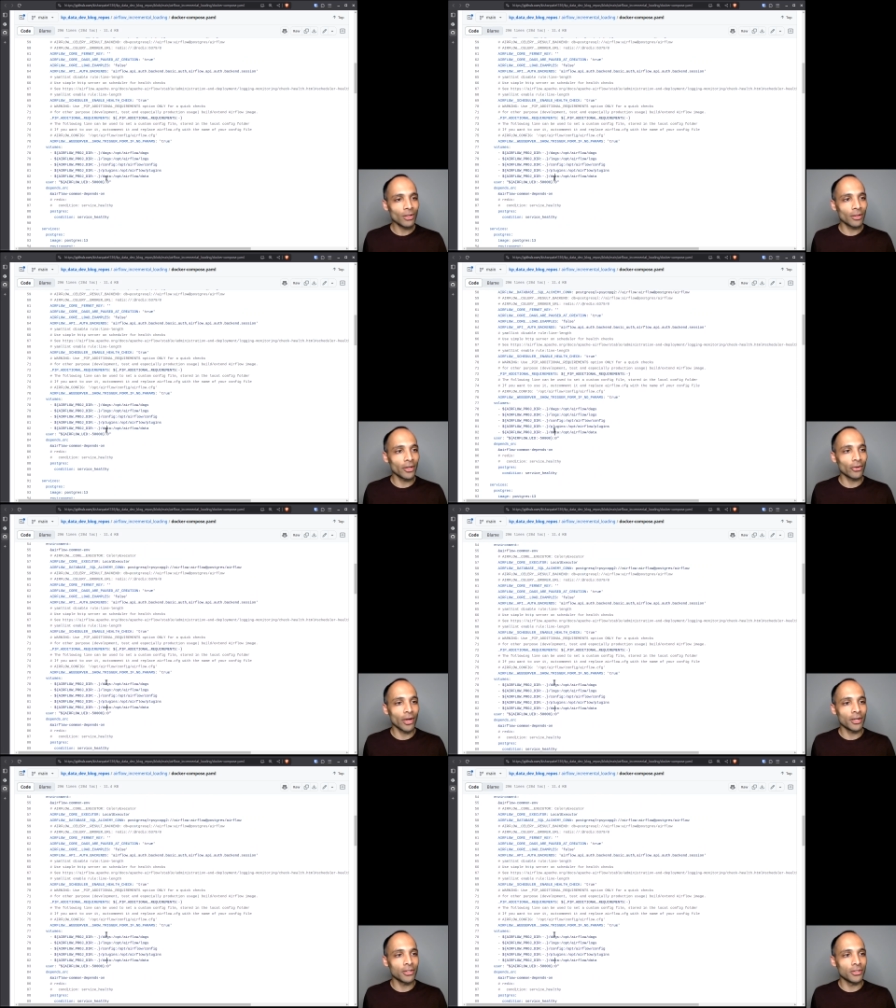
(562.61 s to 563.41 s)
Later
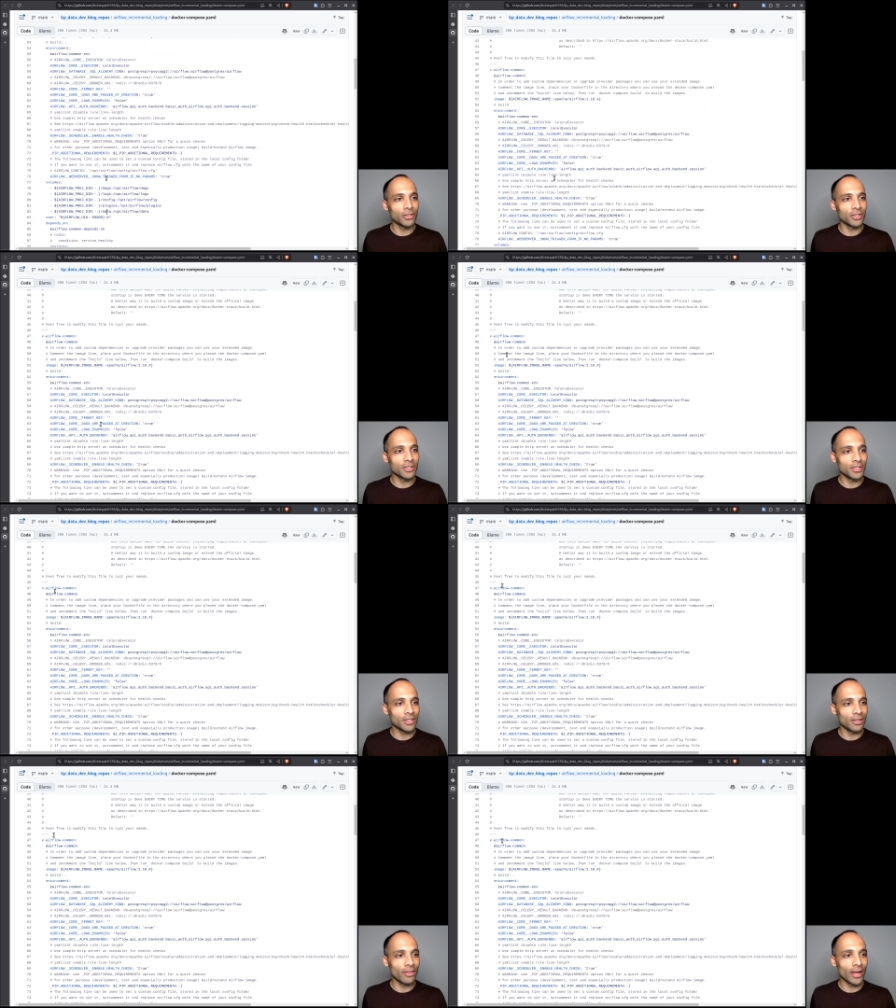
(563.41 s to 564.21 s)
on, you can
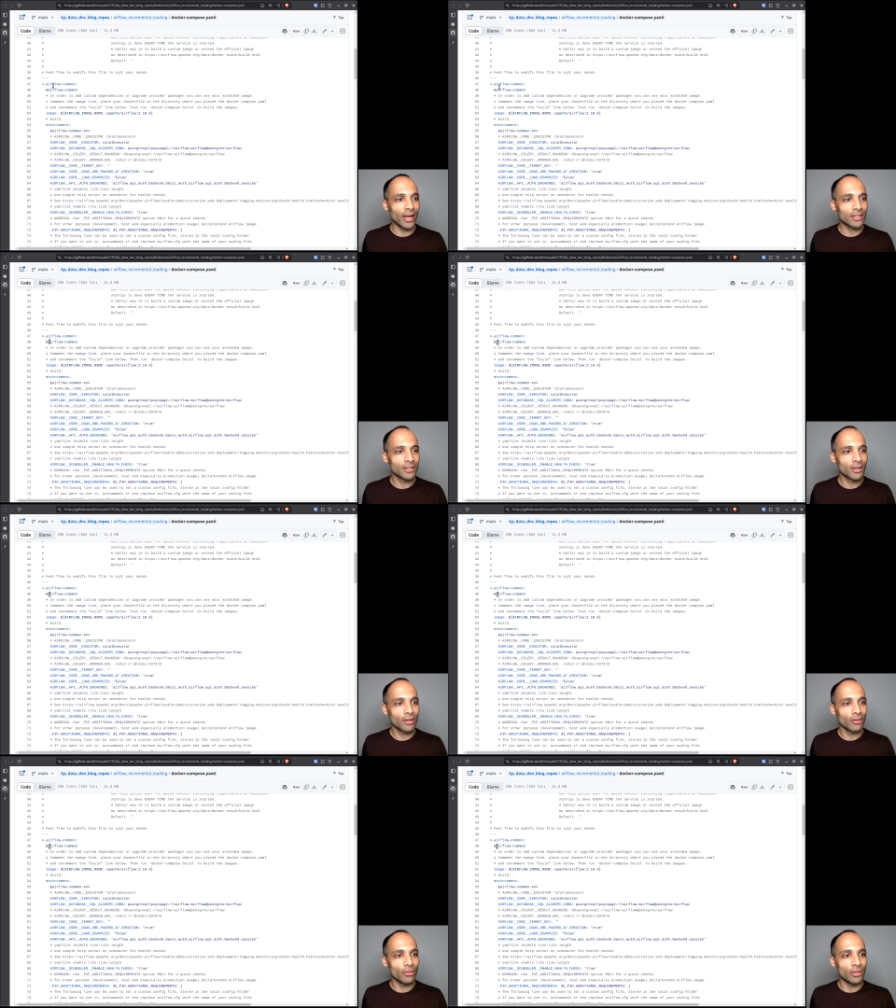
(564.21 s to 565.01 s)
see that
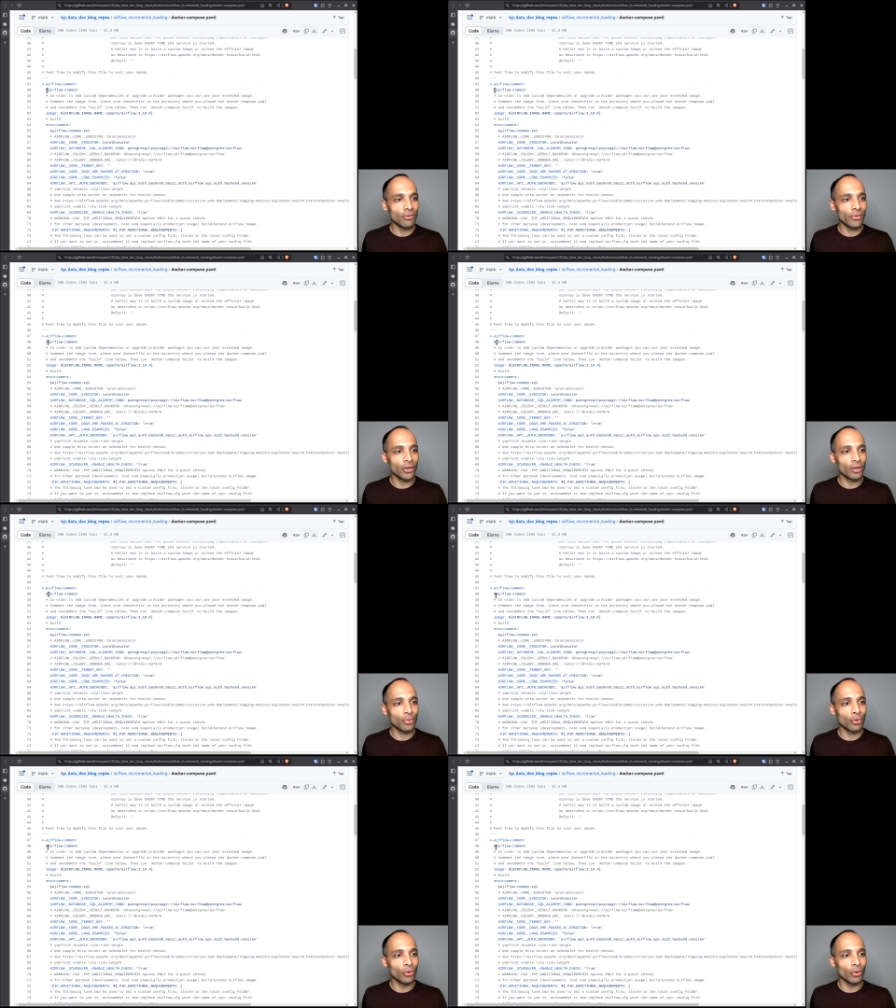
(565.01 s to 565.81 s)
the
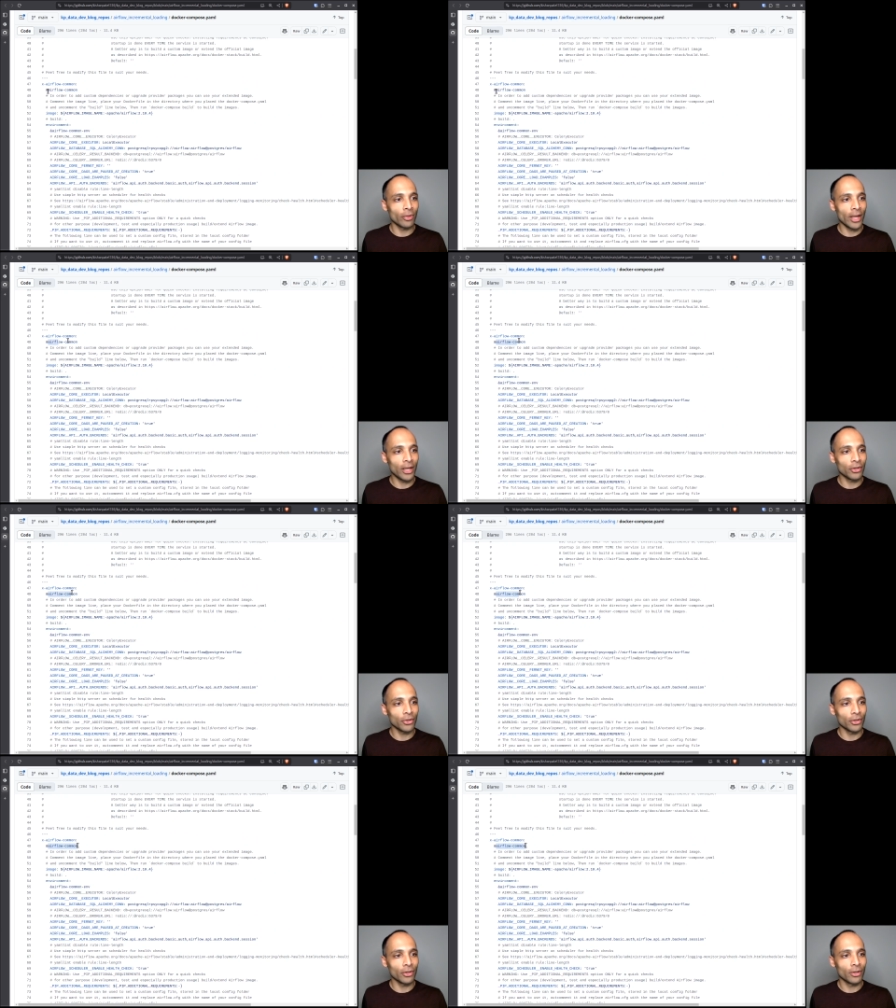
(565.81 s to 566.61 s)
variable or the
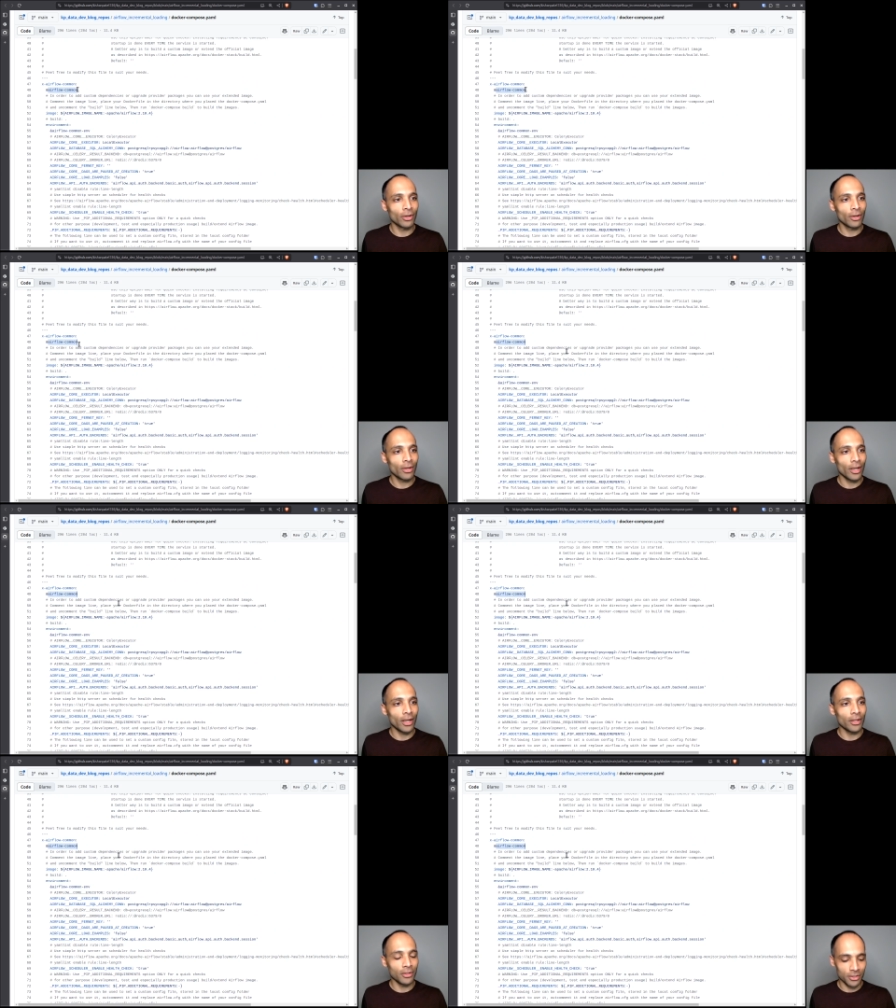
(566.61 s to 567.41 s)
anchor
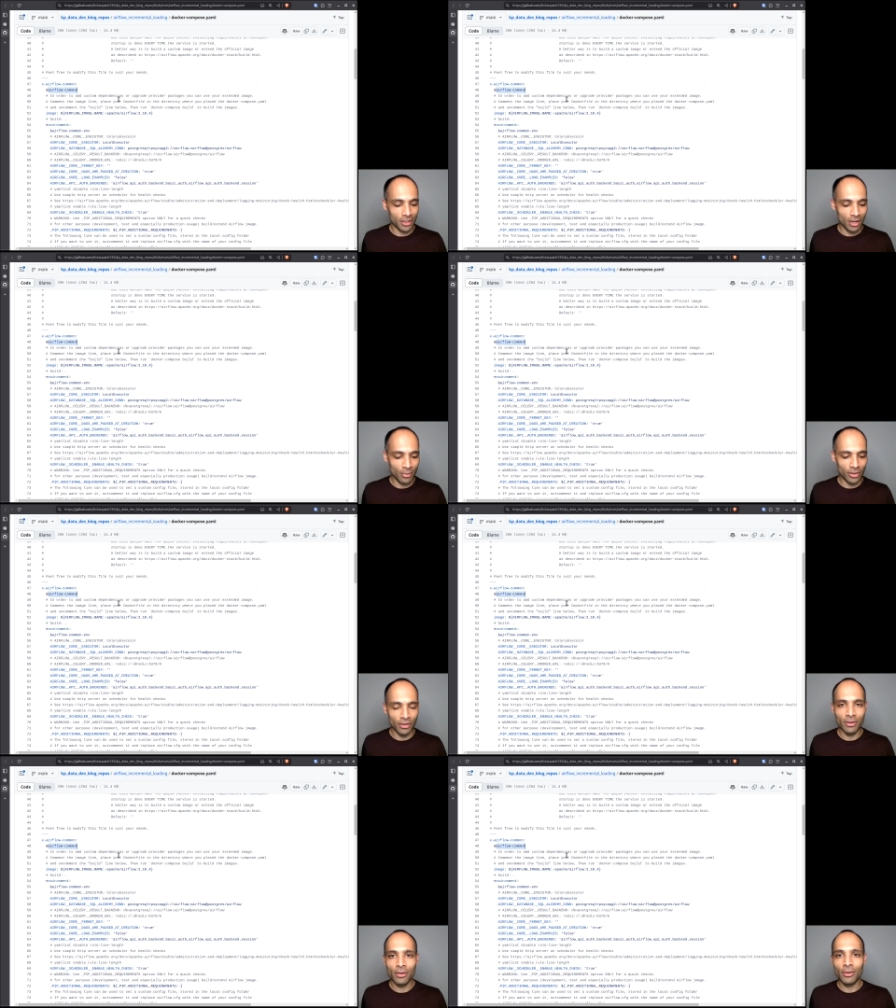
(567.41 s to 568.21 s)
alias
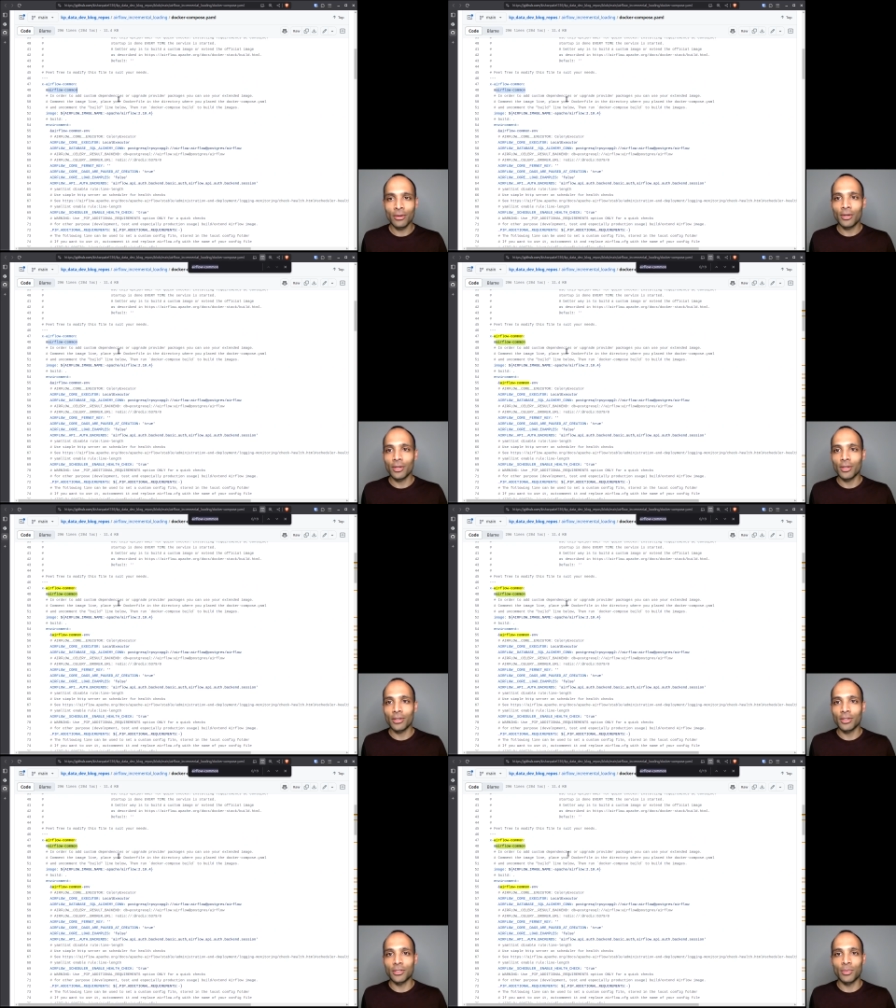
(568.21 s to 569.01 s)
common
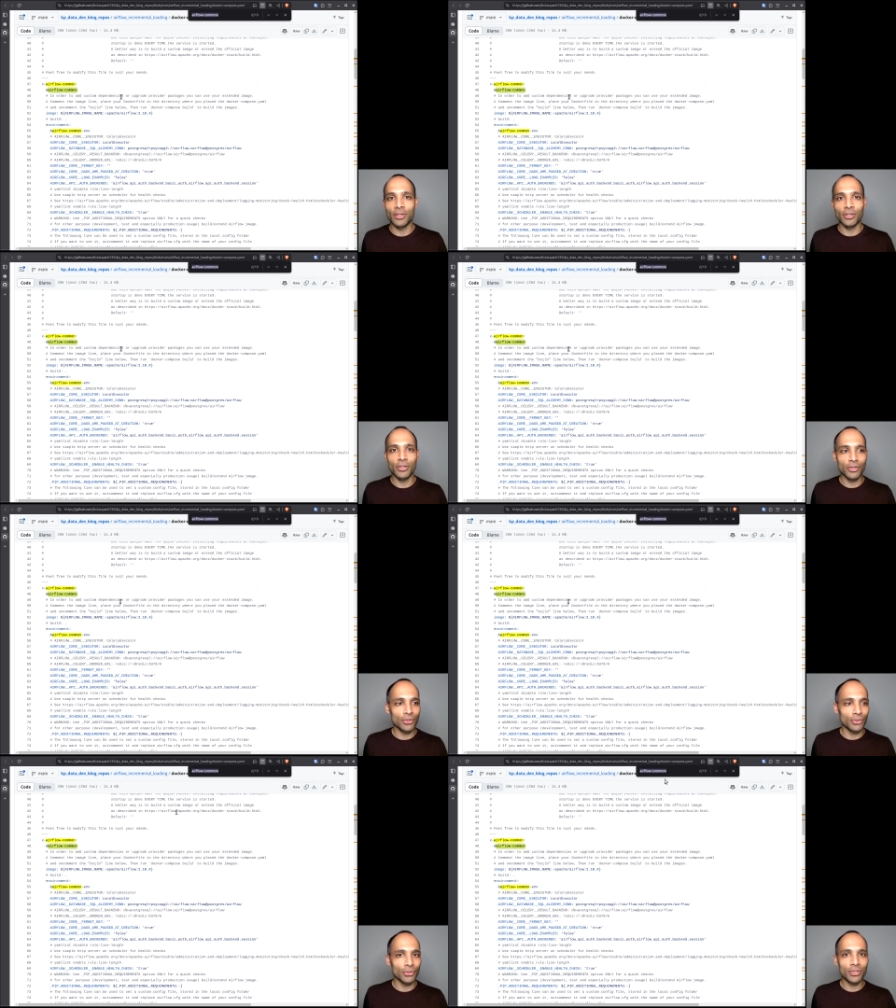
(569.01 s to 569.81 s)
is being
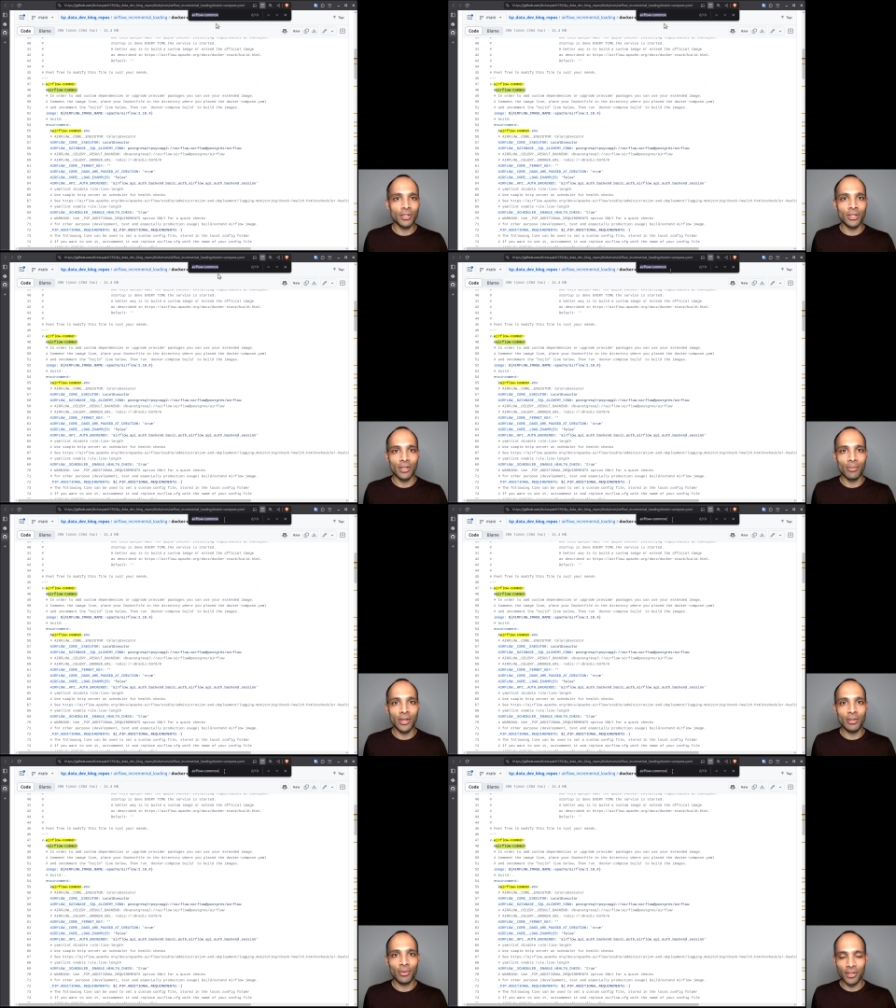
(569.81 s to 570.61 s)
used in
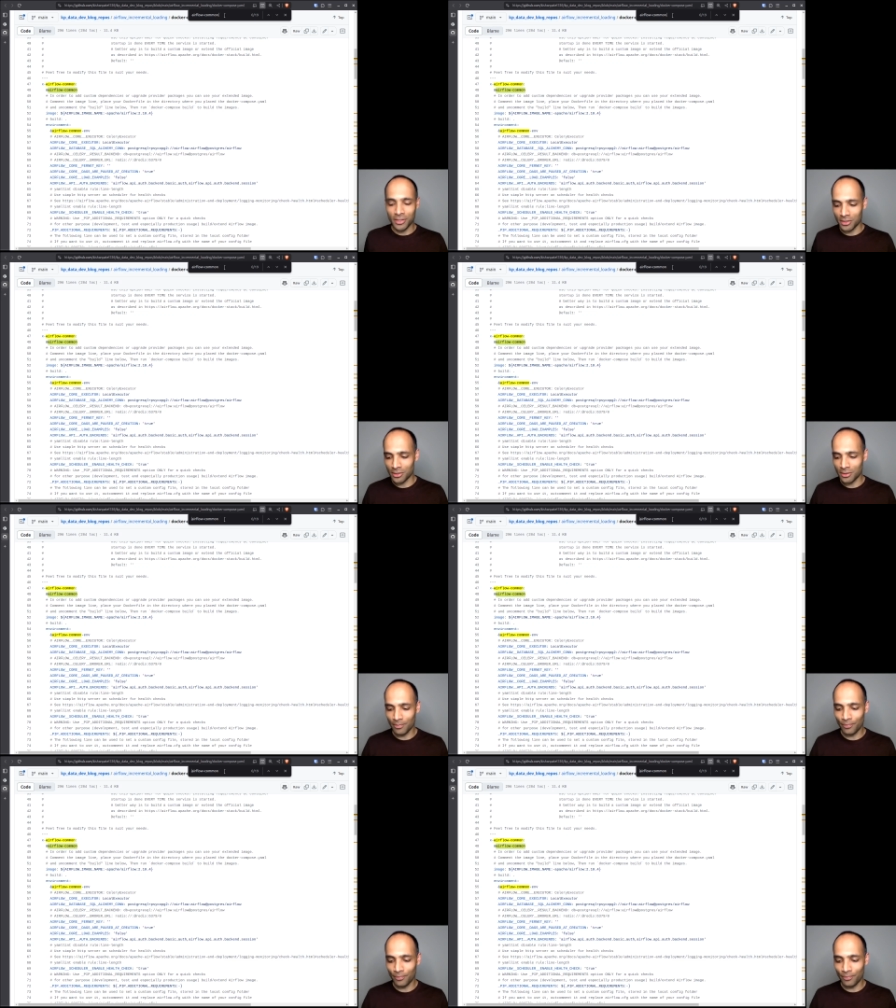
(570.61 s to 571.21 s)
many places.